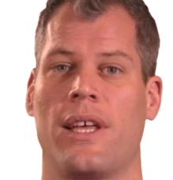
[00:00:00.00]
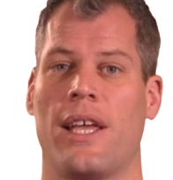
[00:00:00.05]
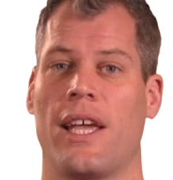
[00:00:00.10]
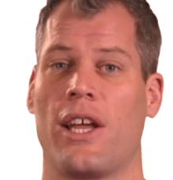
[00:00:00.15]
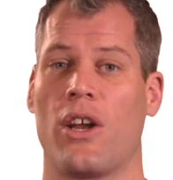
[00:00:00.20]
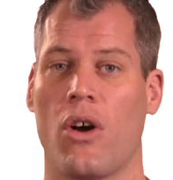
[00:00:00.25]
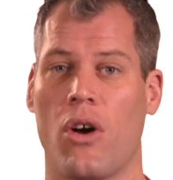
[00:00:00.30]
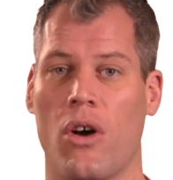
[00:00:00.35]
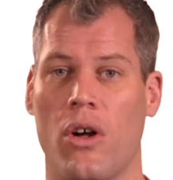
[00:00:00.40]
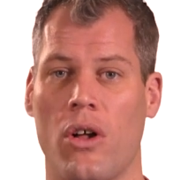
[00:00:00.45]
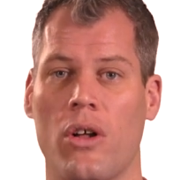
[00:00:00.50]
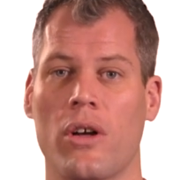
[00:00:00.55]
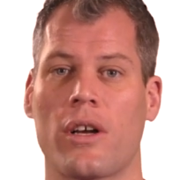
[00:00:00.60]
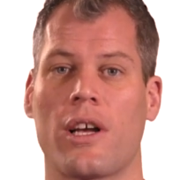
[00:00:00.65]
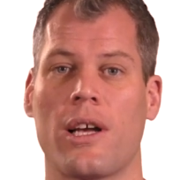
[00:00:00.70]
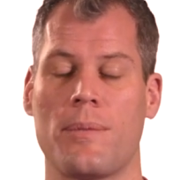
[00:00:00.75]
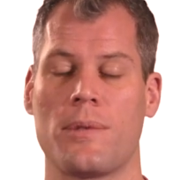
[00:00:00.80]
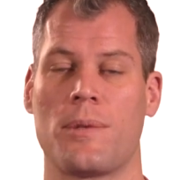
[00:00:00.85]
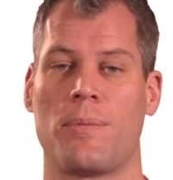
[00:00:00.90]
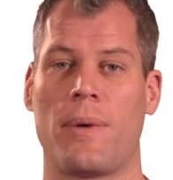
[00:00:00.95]
It all
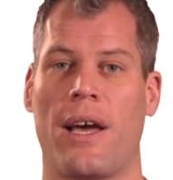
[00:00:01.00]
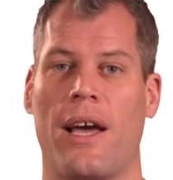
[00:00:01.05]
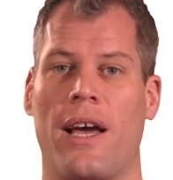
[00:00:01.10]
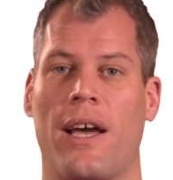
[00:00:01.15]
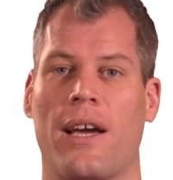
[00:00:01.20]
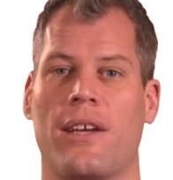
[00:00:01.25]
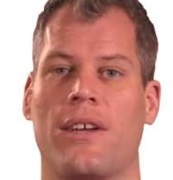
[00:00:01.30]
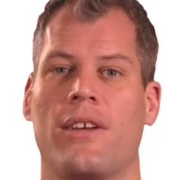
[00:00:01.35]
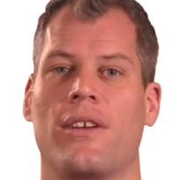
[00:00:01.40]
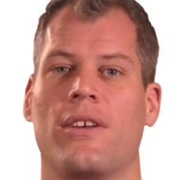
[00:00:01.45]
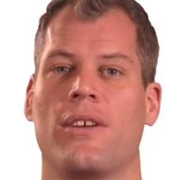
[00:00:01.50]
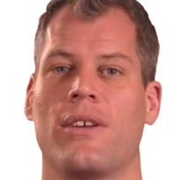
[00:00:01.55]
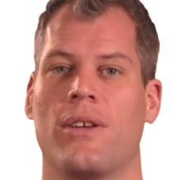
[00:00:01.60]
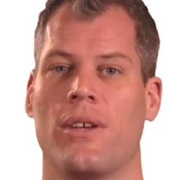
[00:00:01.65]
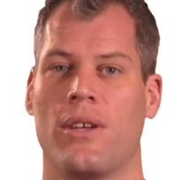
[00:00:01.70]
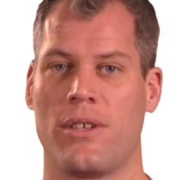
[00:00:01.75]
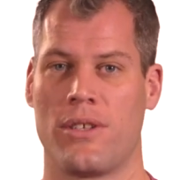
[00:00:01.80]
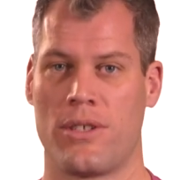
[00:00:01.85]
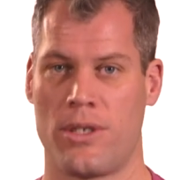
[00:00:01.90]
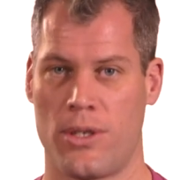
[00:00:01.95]
comes back
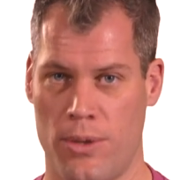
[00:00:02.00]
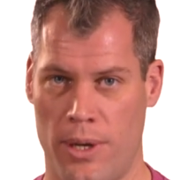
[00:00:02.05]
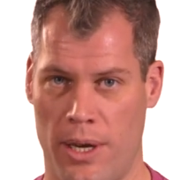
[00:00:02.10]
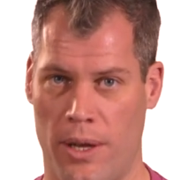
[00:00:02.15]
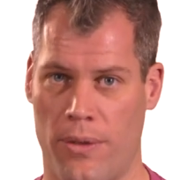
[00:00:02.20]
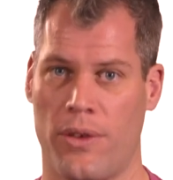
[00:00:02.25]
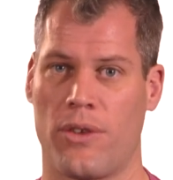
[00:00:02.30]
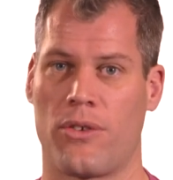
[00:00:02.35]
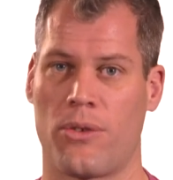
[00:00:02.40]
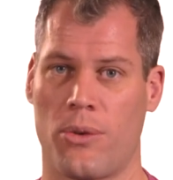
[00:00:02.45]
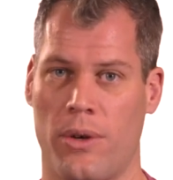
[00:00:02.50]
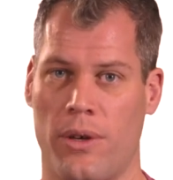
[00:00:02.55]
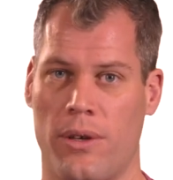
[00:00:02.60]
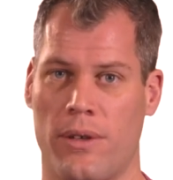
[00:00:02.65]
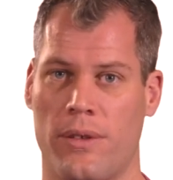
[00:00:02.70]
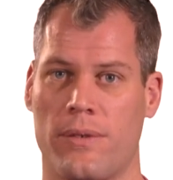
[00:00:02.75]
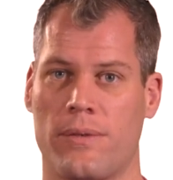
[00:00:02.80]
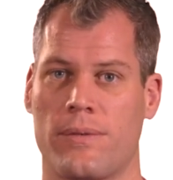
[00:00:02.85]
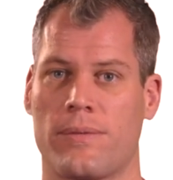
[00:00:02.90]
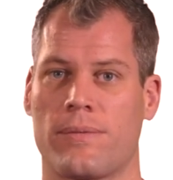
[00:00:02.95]
to healthy
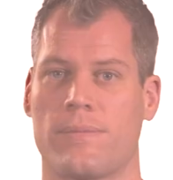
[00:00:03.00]
soil.